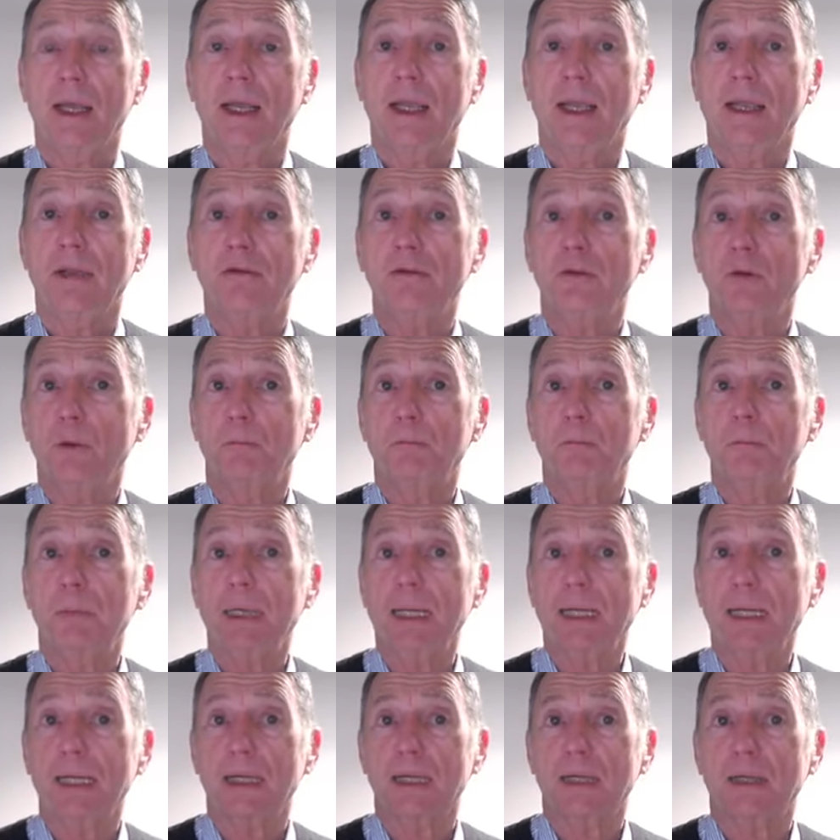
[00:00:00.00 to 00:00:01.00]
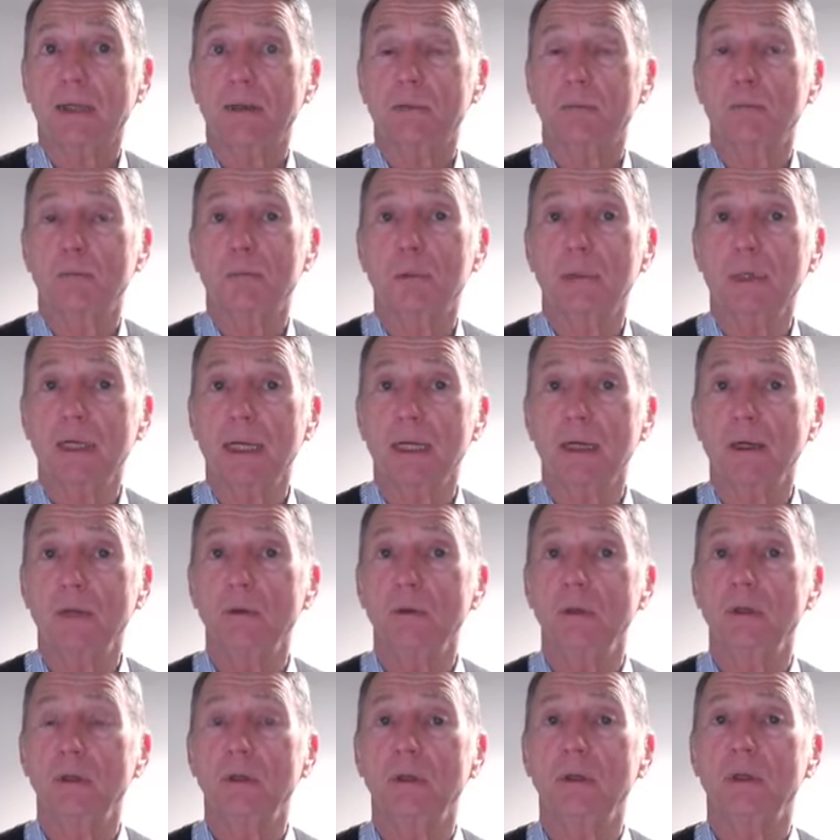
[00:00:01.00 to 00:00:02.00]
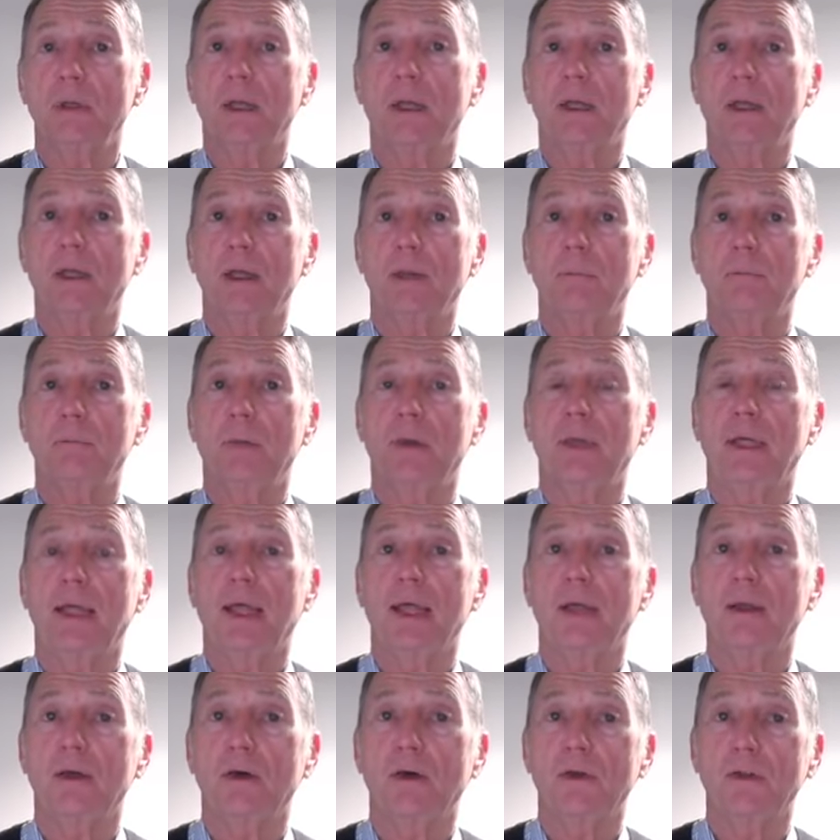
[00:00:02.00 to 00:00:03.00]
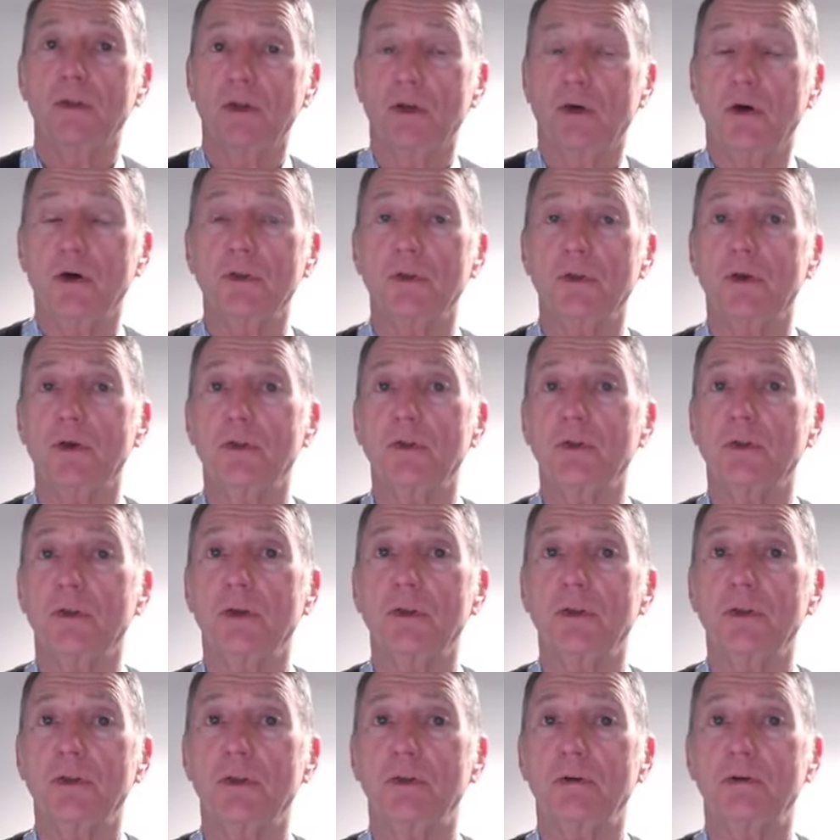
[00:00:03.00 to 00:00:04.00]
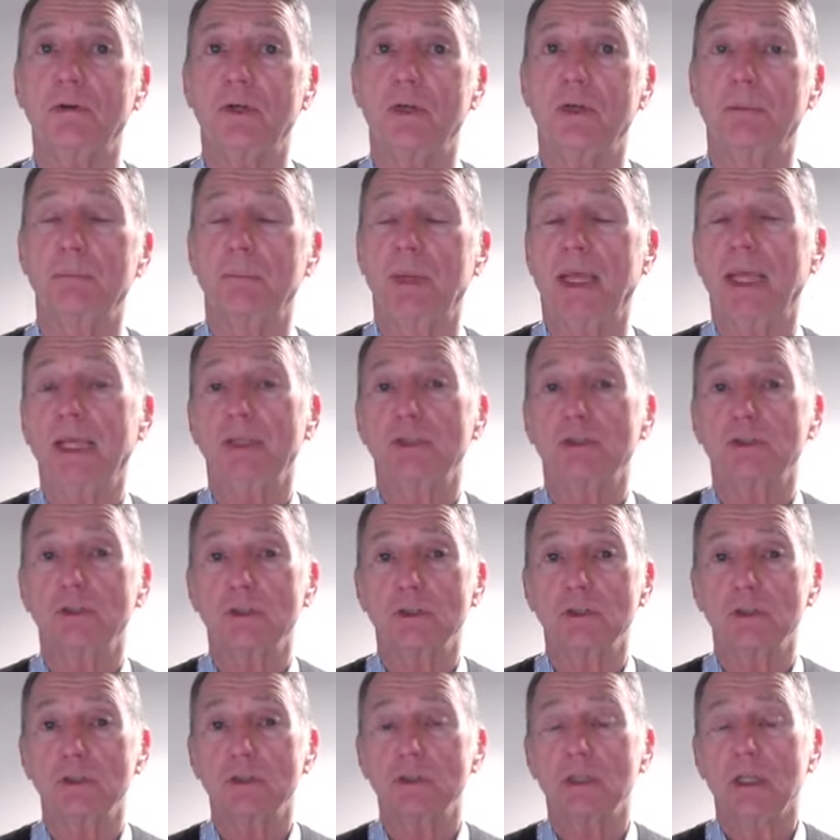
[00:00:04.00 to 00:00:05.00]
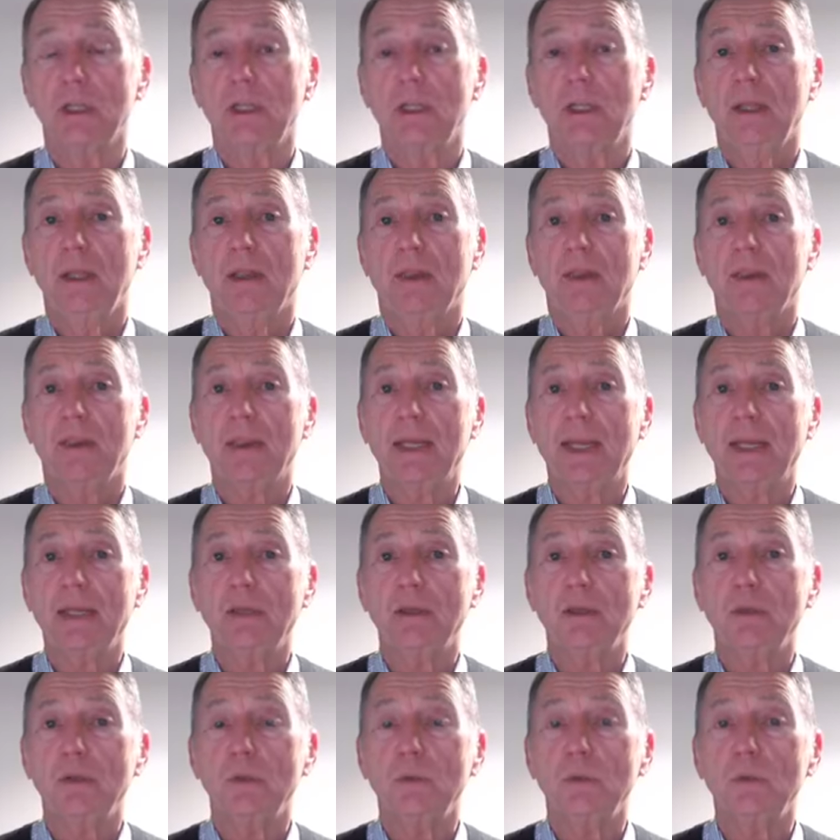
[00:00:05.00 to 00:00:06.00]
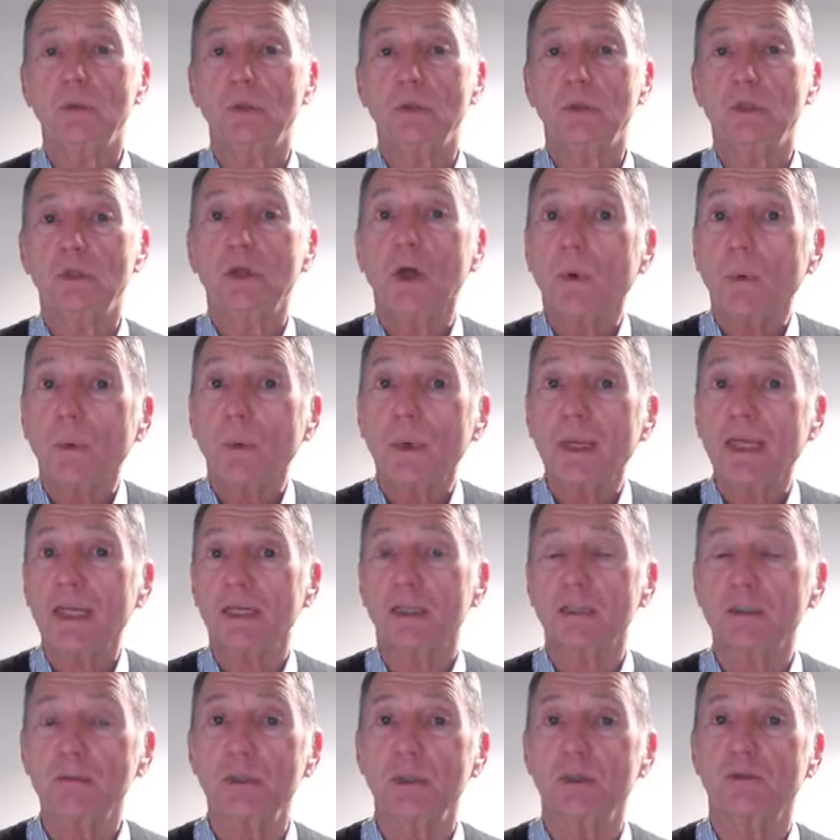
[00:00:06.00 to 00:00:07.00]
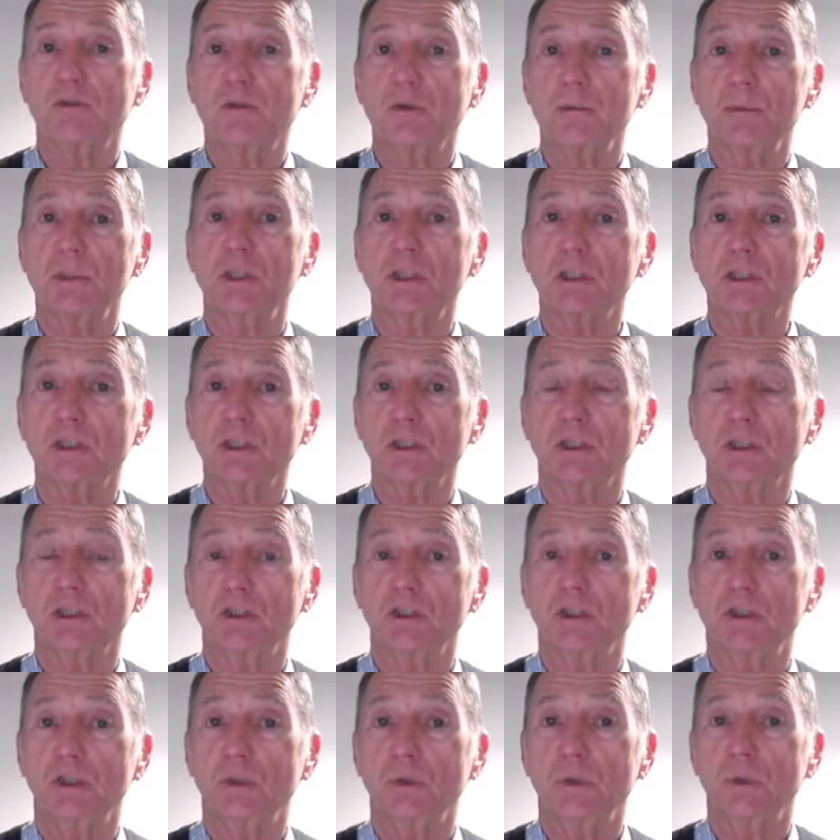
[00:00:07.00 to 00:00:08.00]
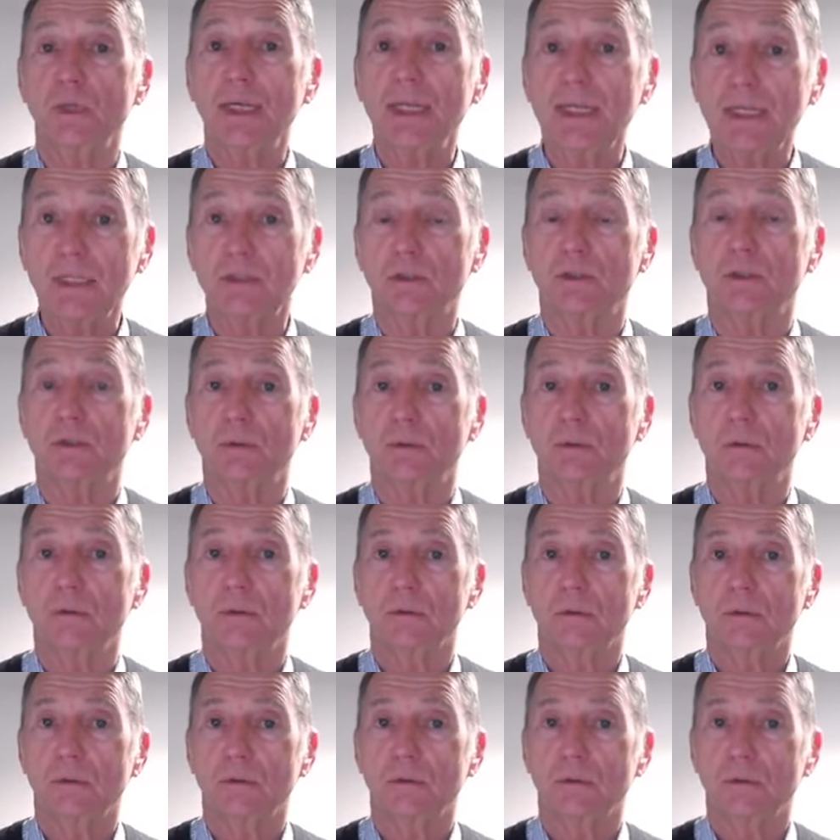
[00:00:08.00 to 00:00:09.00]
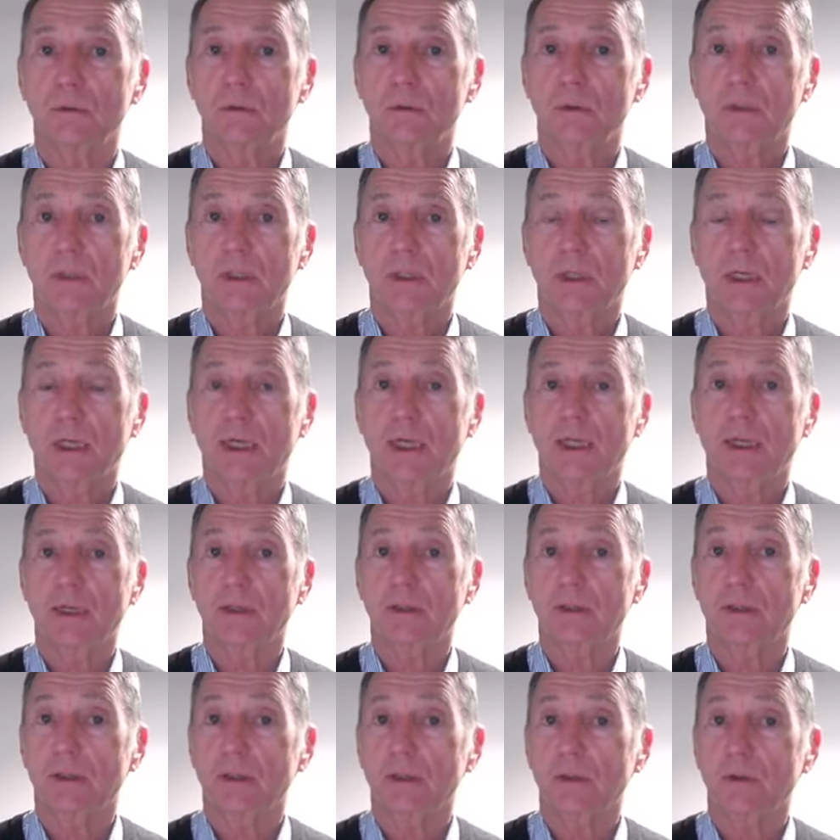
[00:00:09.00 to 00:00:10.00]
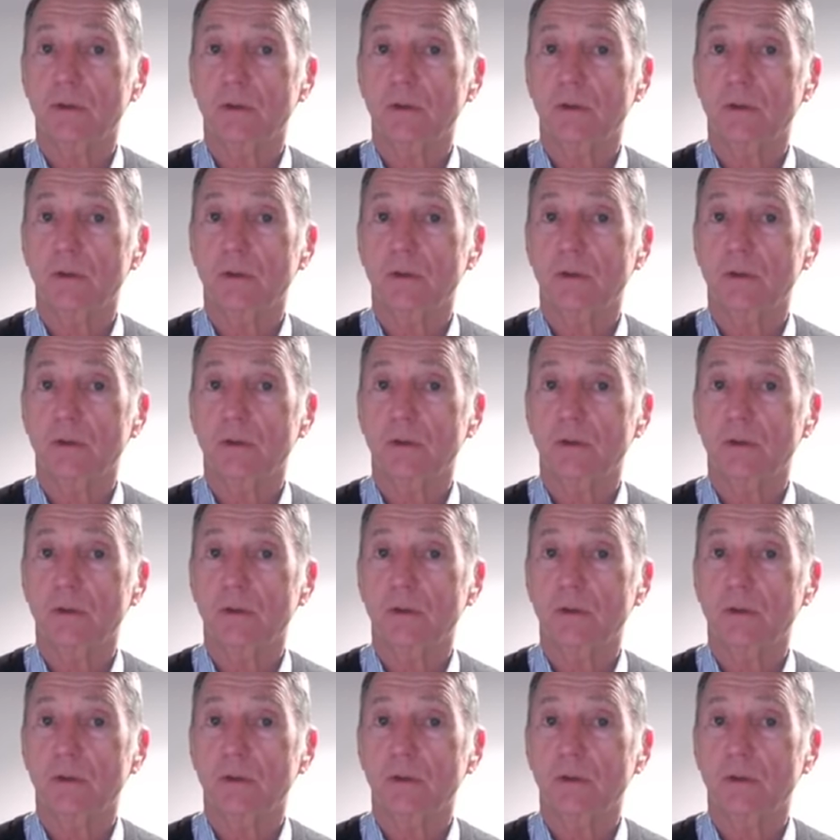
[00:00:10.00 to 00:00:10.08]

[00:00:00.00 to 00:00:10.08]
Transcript: If you're black, brown, other Asians, then you don't get as much from the sun as you need to, and